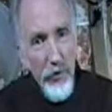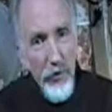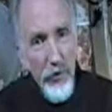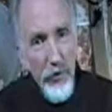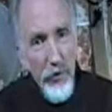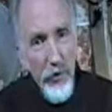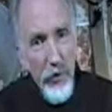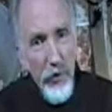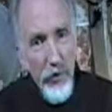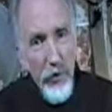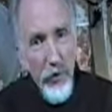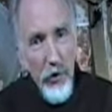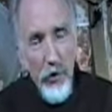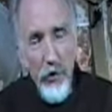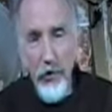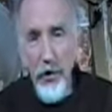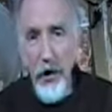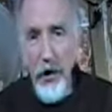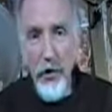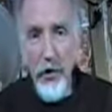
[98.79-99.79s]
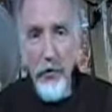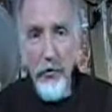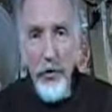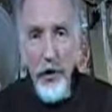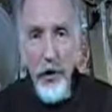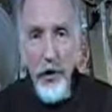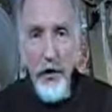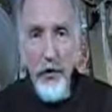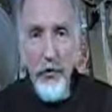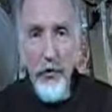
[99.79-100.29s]
If you don't know that
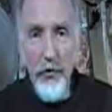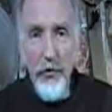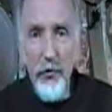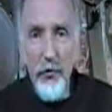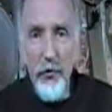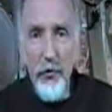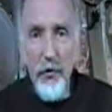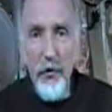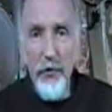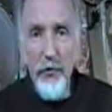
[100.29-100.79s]
already, this will